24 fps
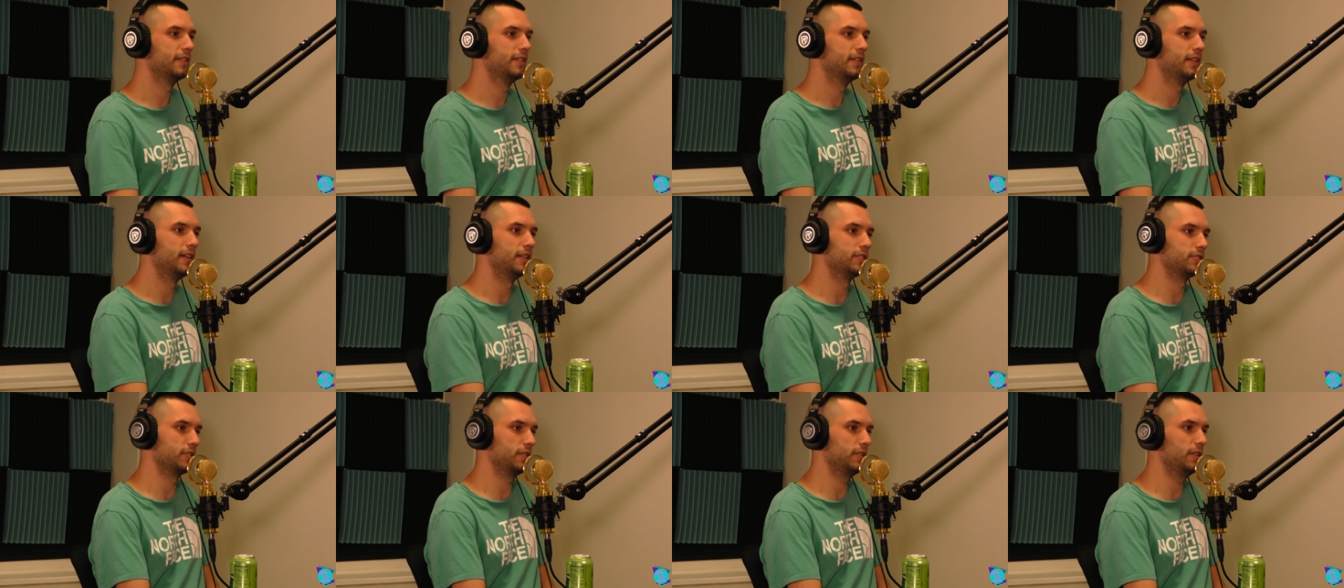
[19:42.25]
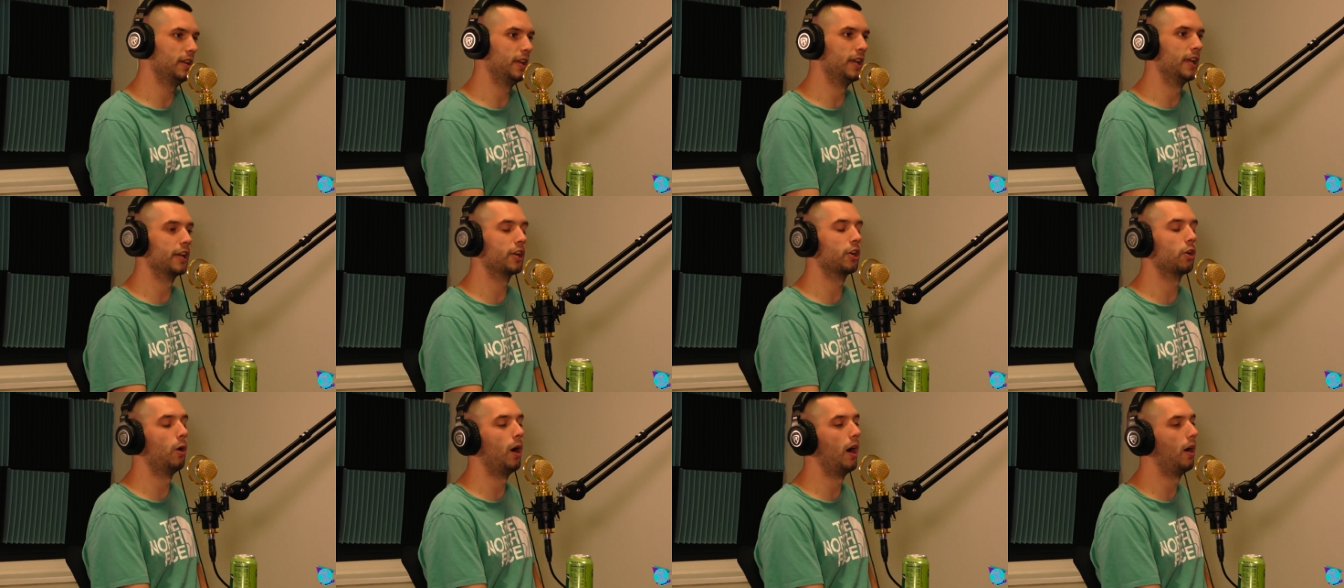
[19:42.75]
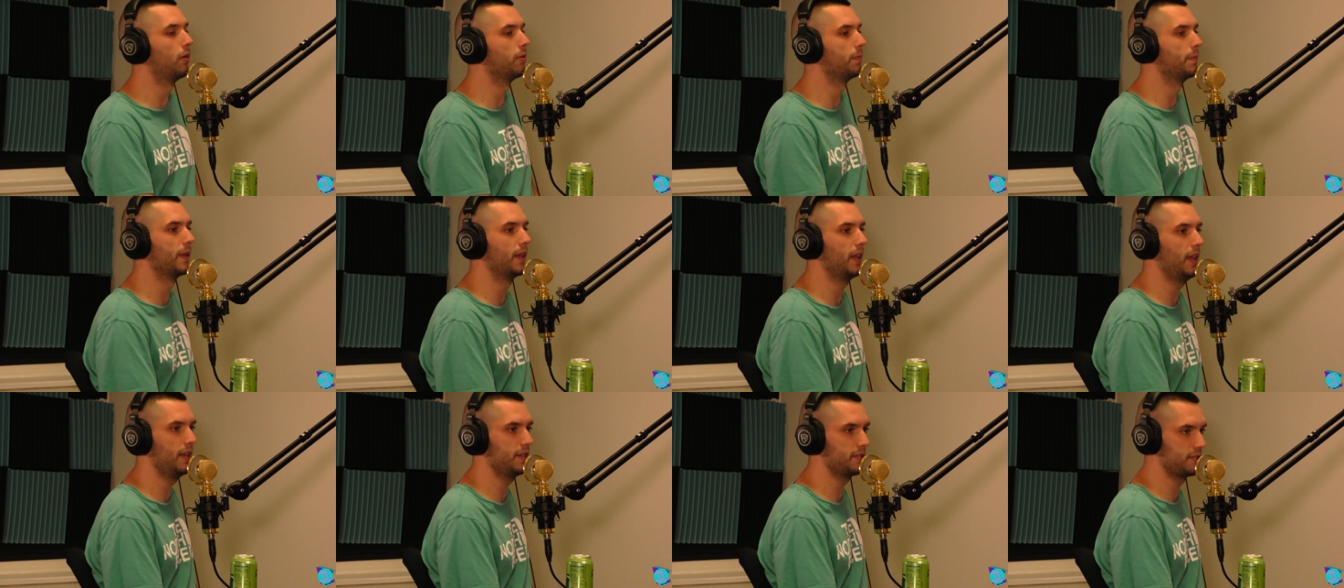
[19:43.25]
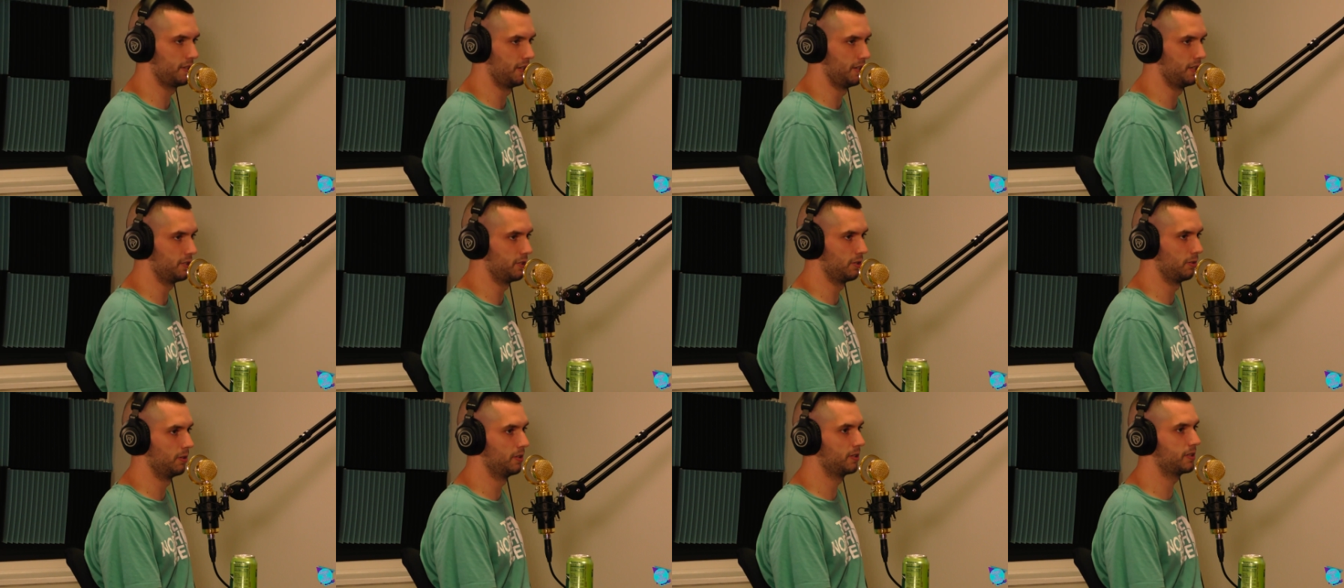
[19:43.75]
Perfect. He didn't go out with me last night,
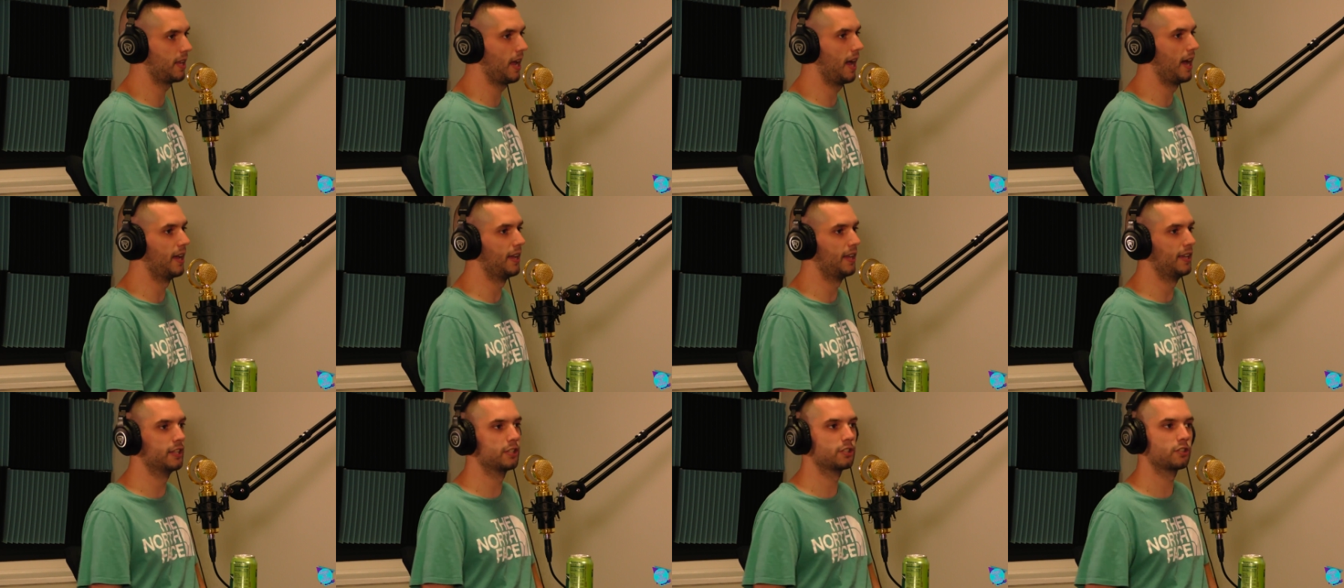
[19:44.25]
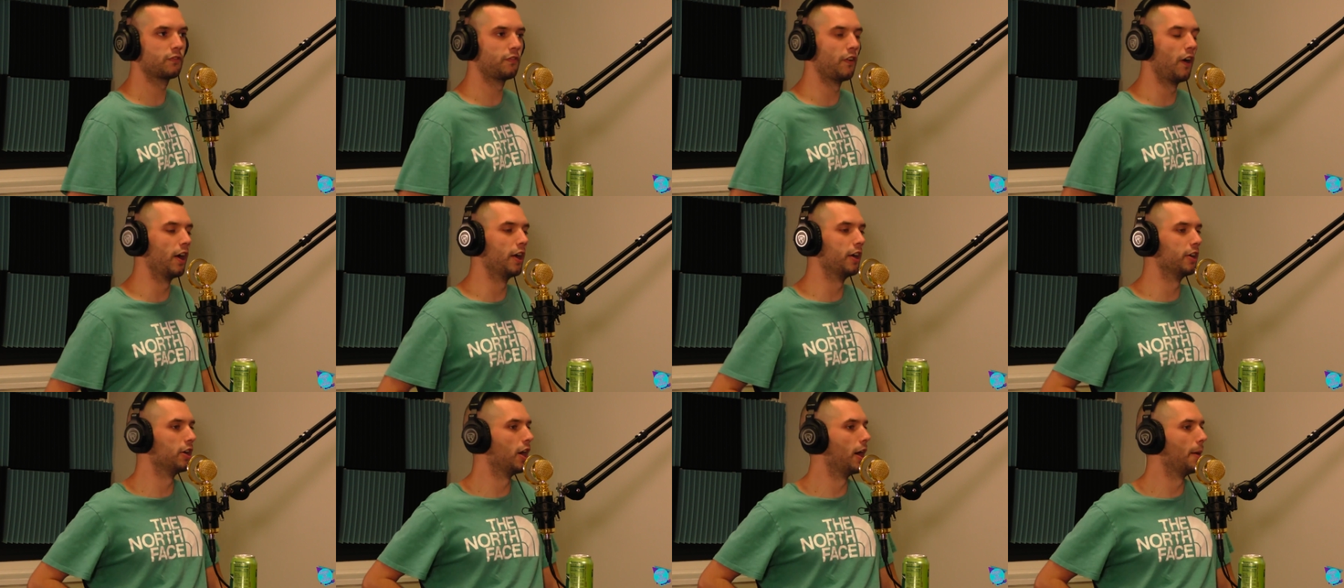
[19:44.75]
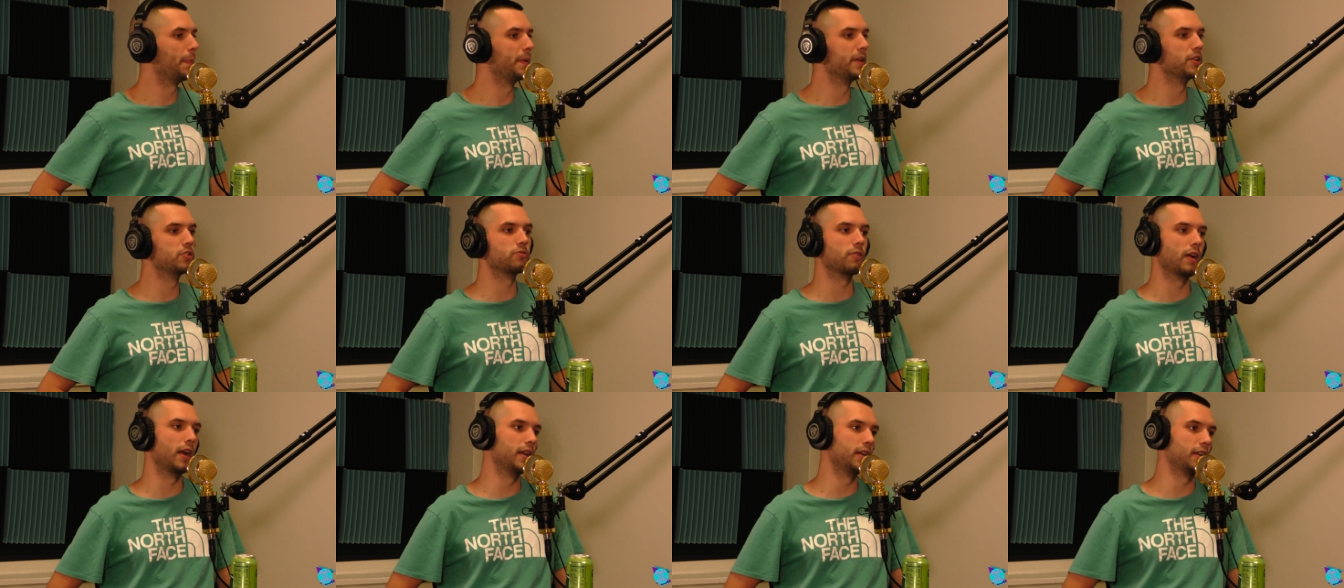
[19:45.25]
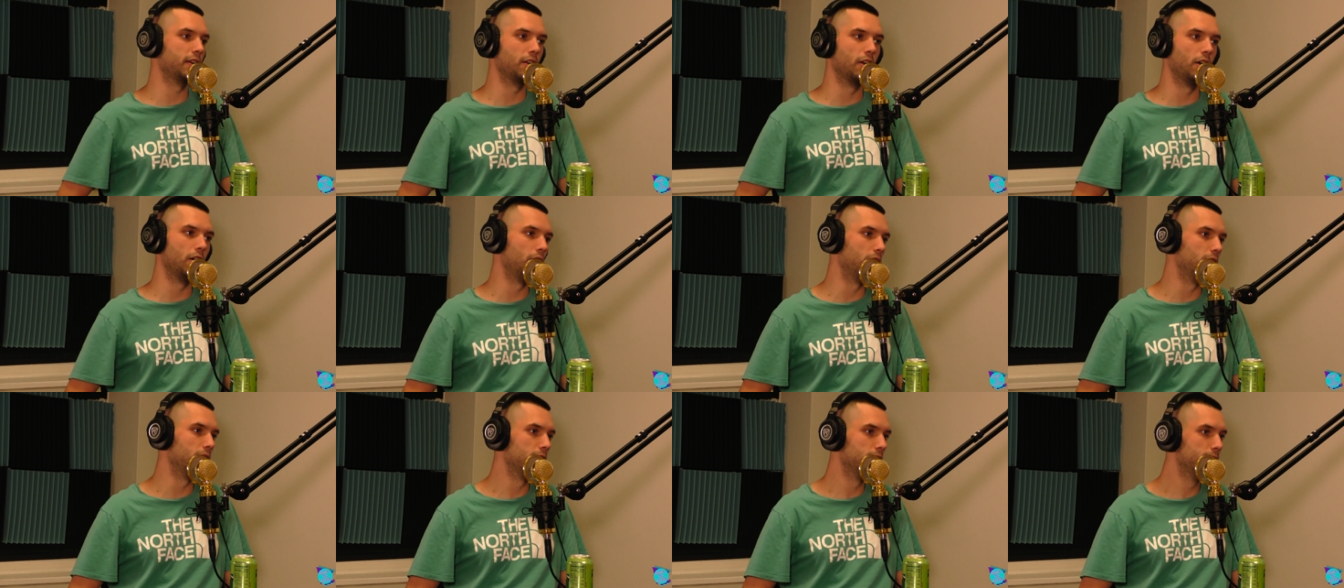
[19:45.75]
so this Oh, guy so he's he's fired up. He's ready to go.
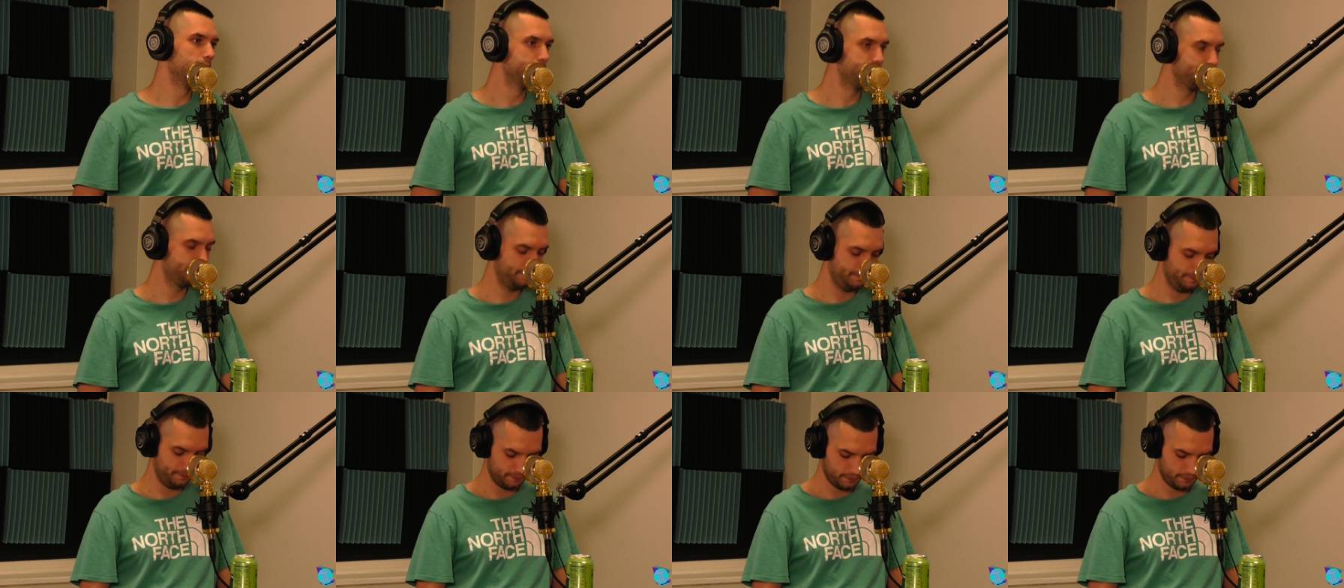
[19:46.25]
Oh no.